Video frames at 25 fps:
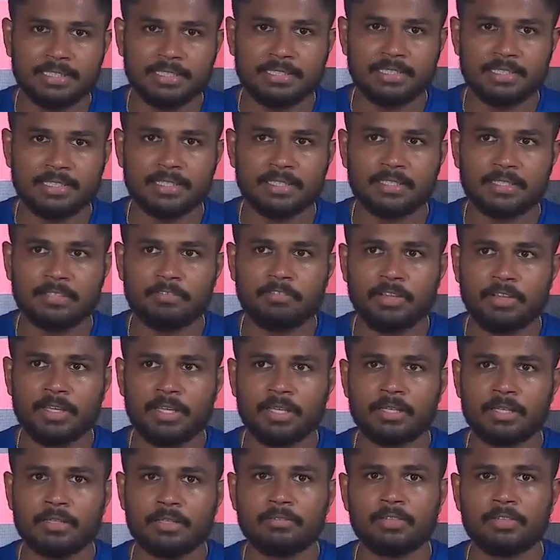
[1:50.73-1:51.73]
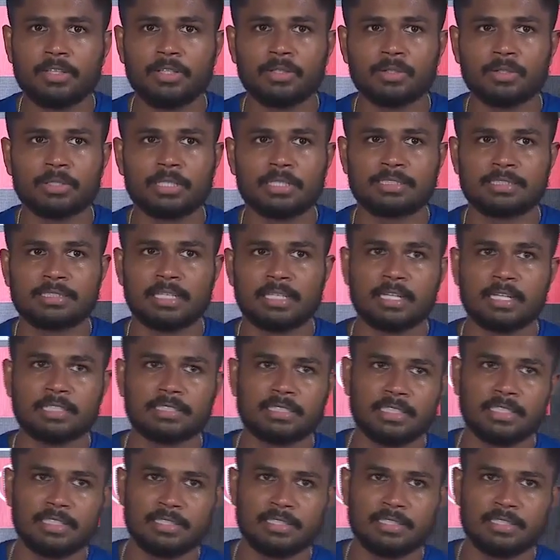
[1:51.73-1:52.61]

I think uh, we we know that Sharjah.